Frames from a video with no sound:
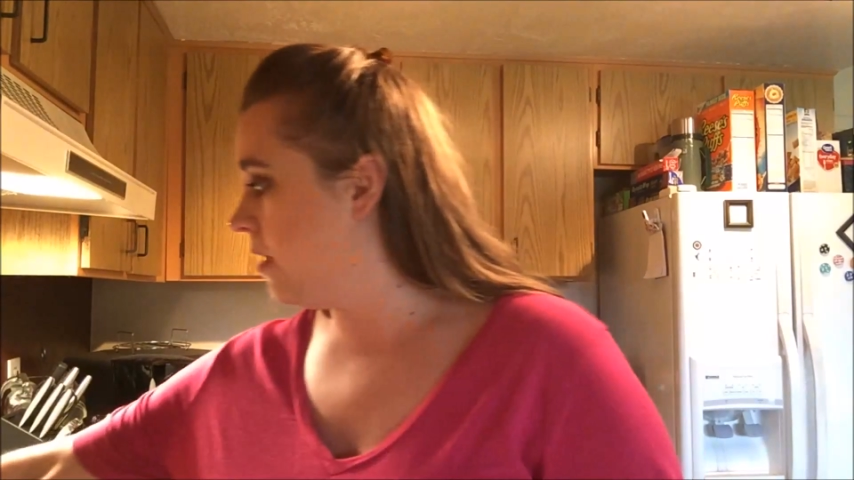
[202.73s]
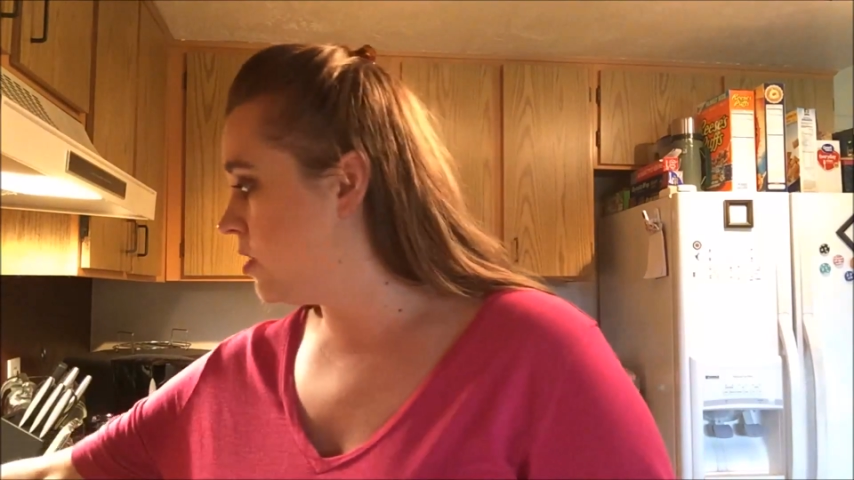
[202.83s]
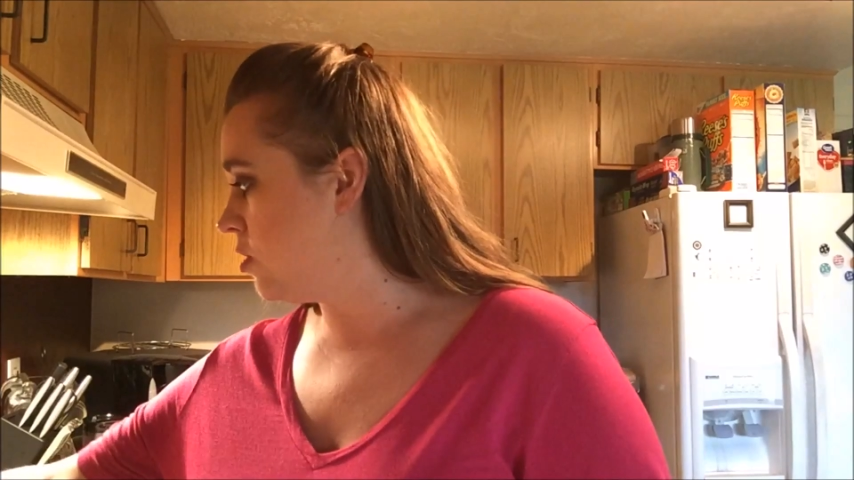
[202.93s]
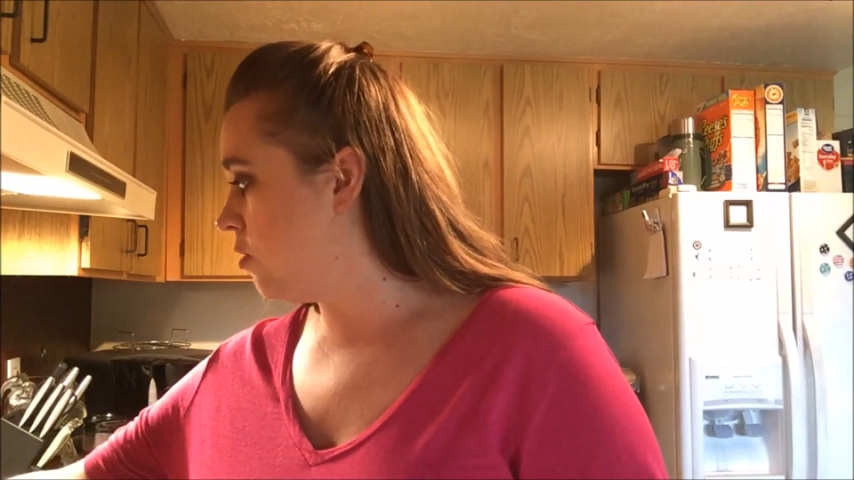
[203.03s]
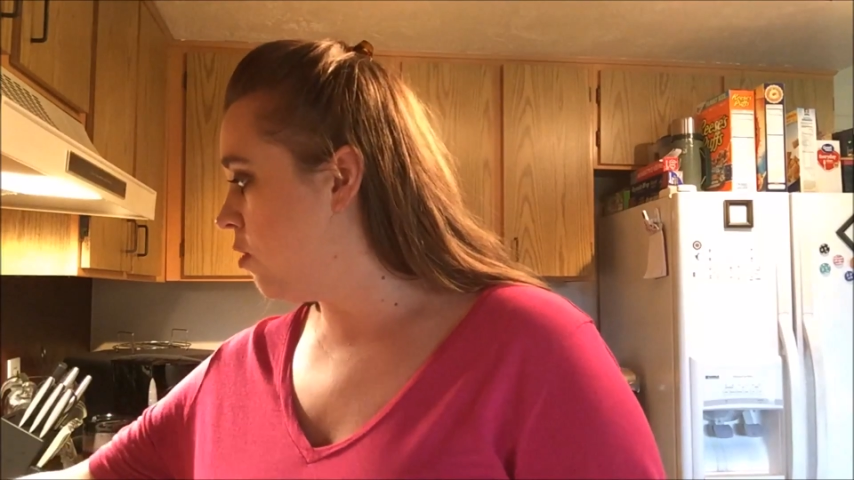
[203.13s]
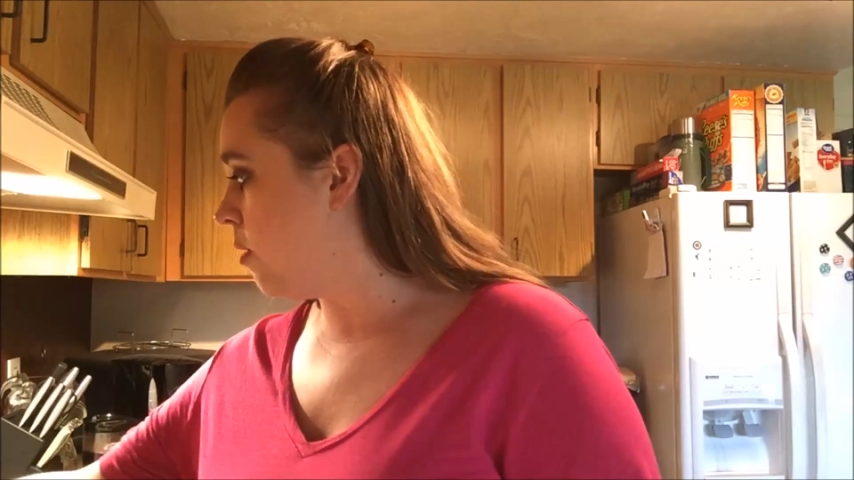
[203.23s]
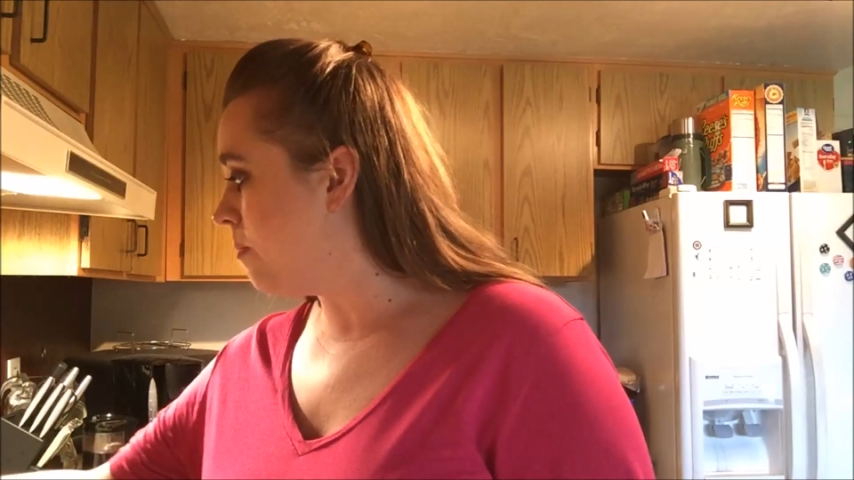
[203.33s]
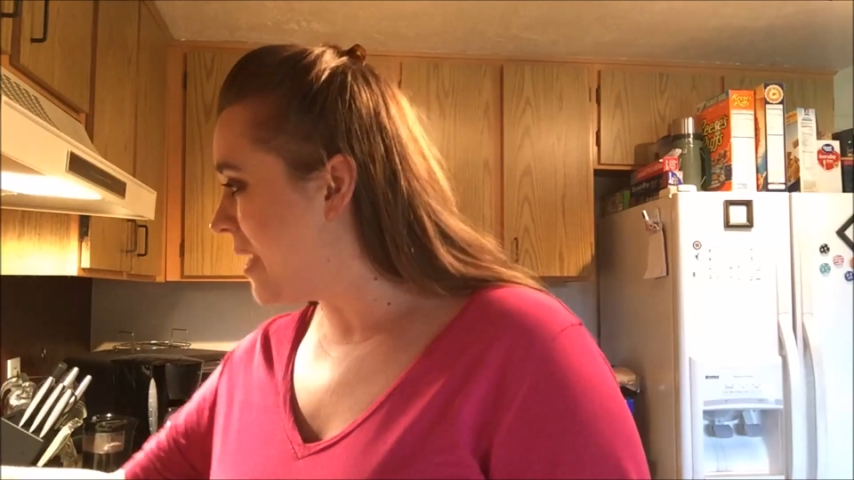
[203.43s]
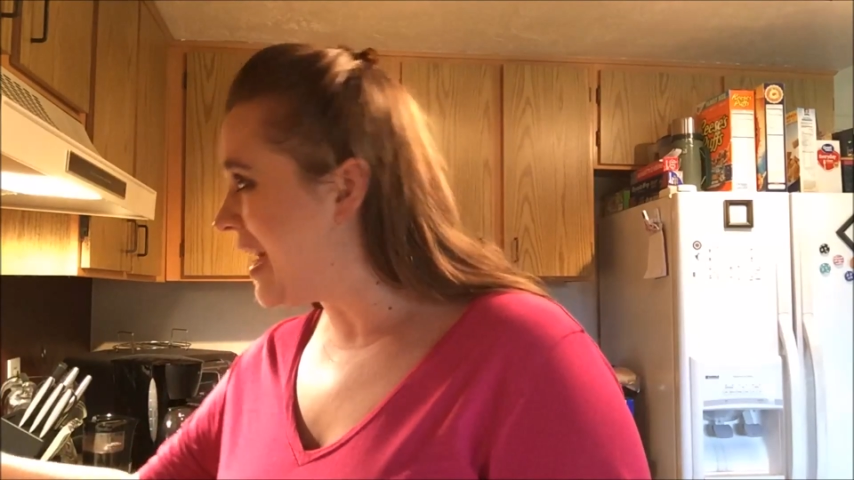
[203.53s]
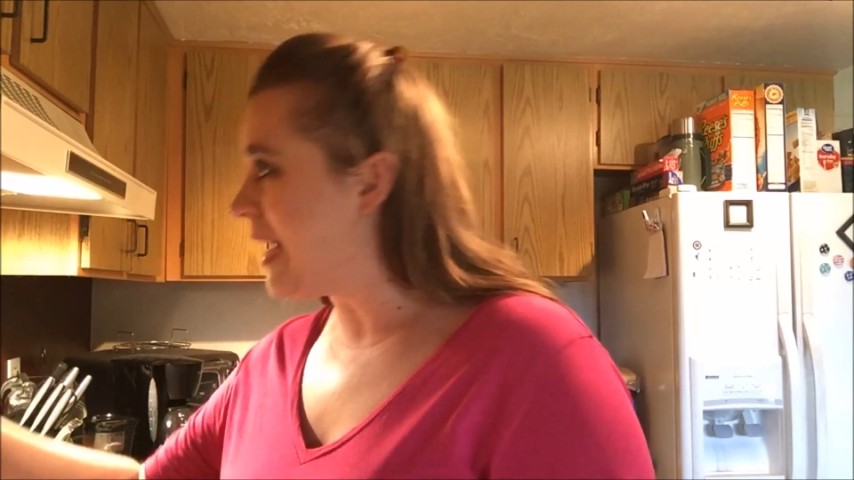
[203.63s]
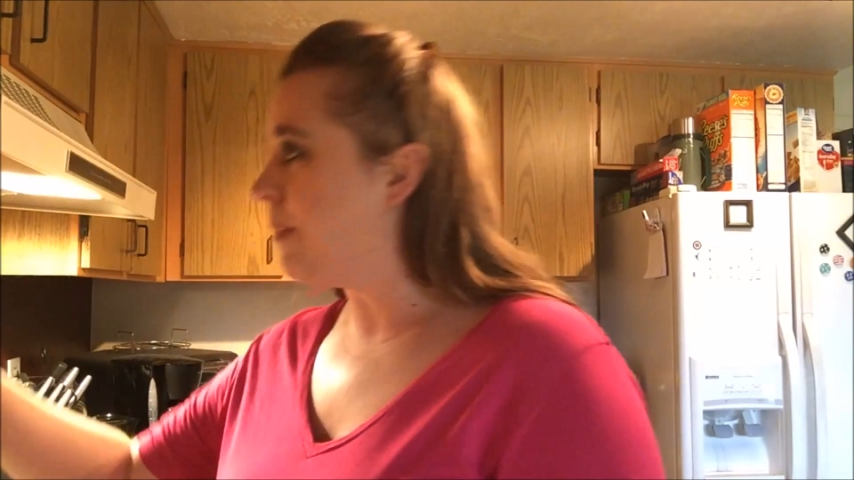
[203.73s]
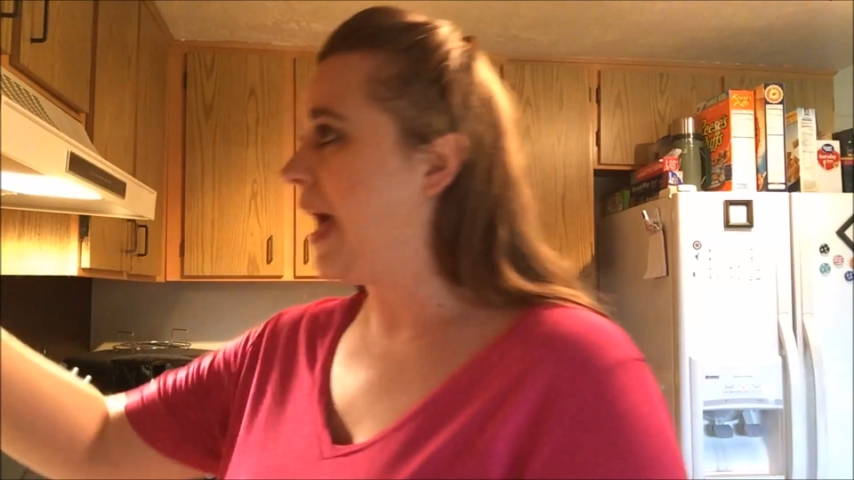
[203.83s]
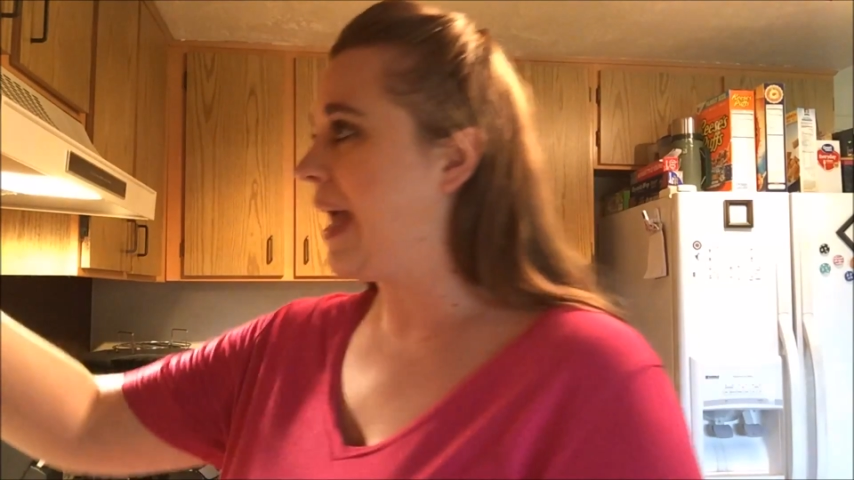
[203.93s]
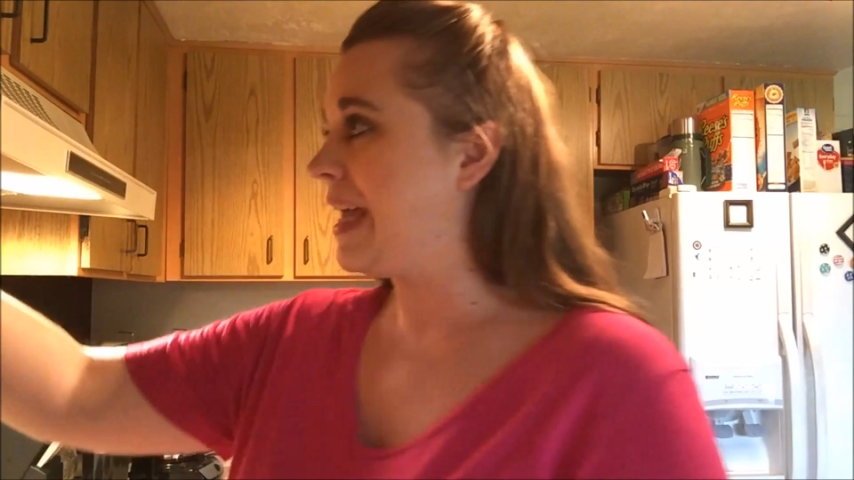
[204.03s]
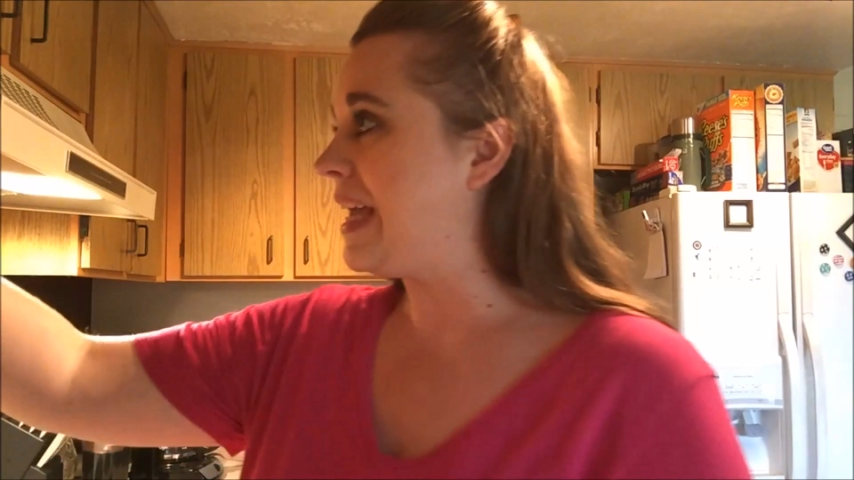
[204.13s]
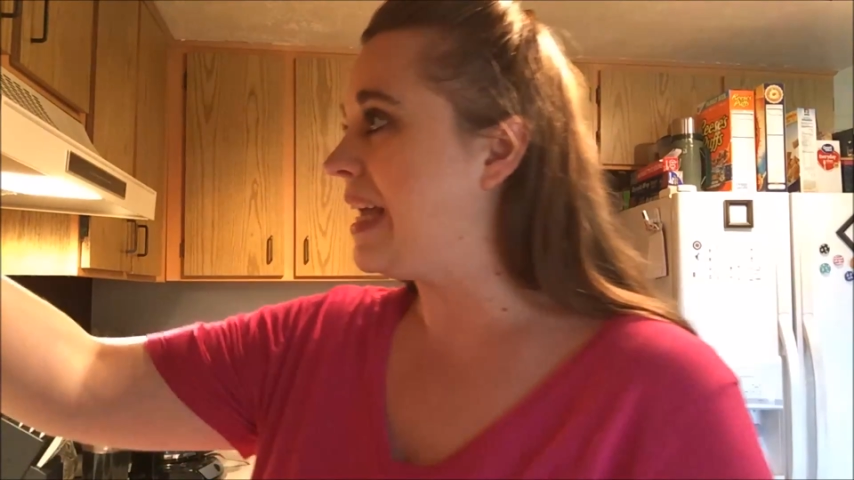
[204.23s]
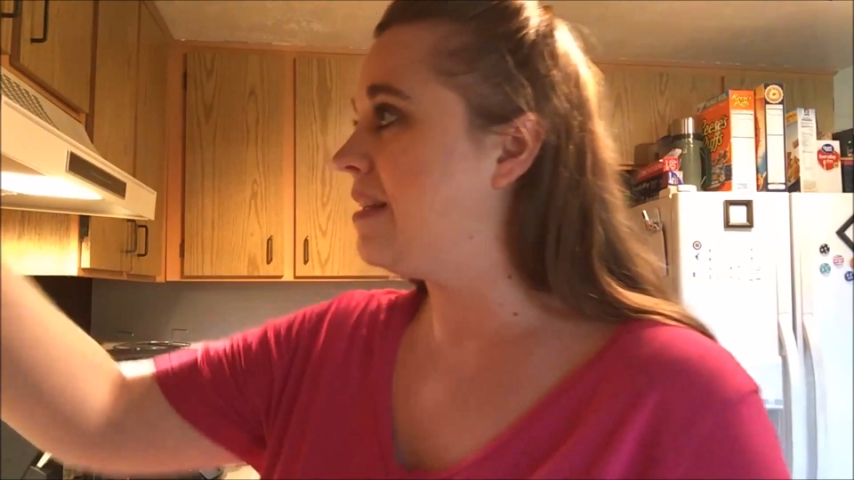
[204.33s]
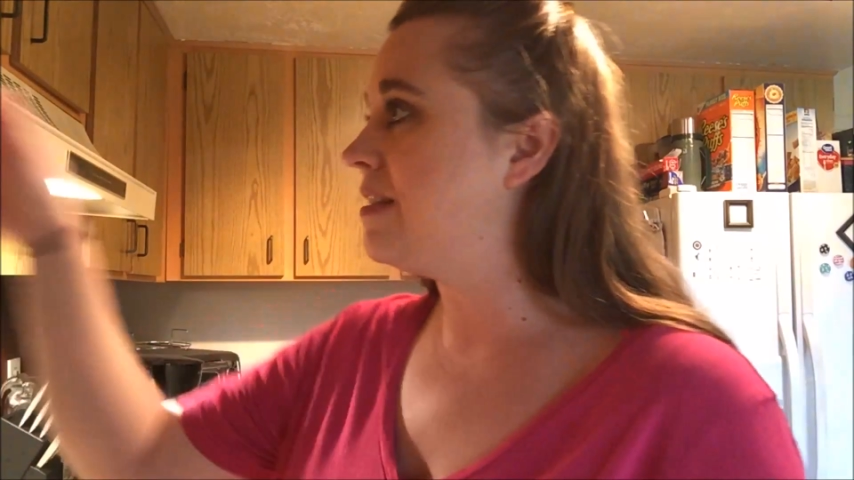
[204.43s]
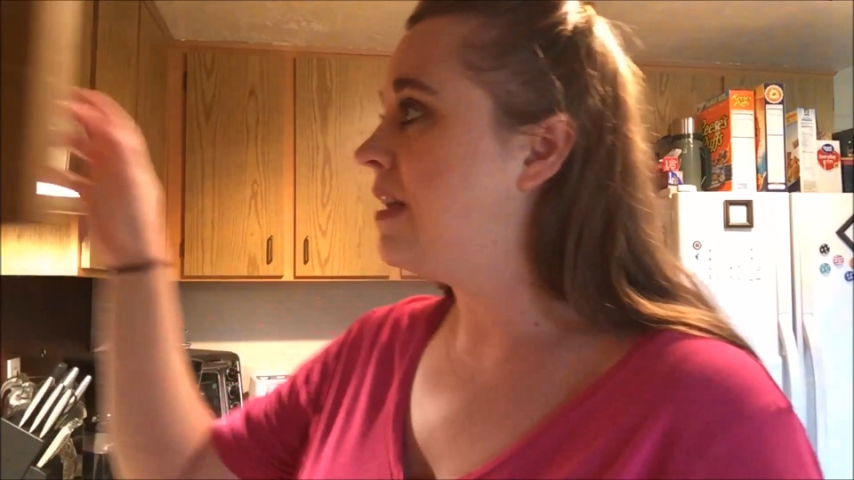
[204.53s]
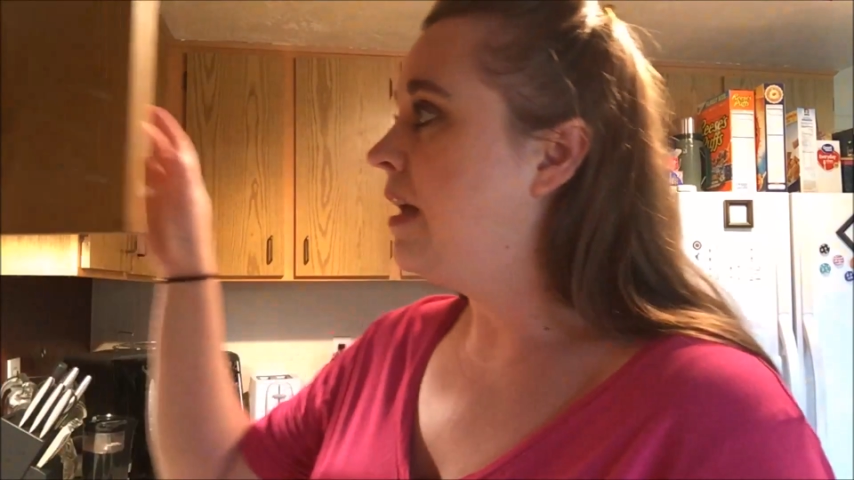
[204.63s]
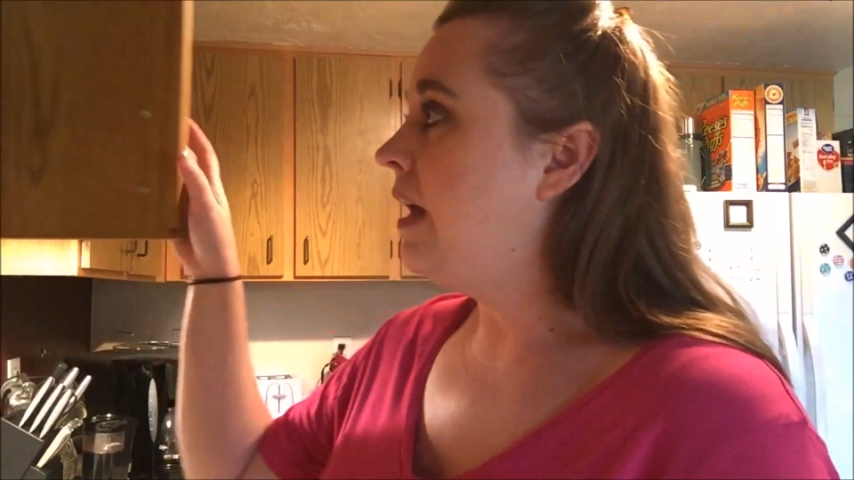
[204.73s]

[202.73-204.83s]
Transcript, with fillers: on to medium-high heat.